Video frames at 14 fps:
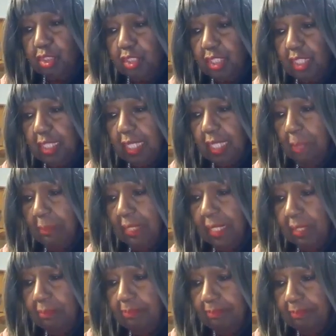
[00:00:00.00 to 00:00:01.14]
the
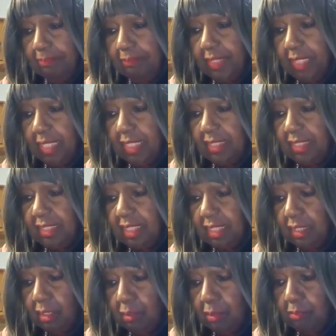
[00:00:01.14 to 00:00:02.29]
coming is
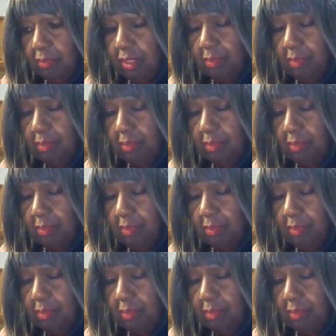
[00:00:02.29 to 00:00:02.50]
still,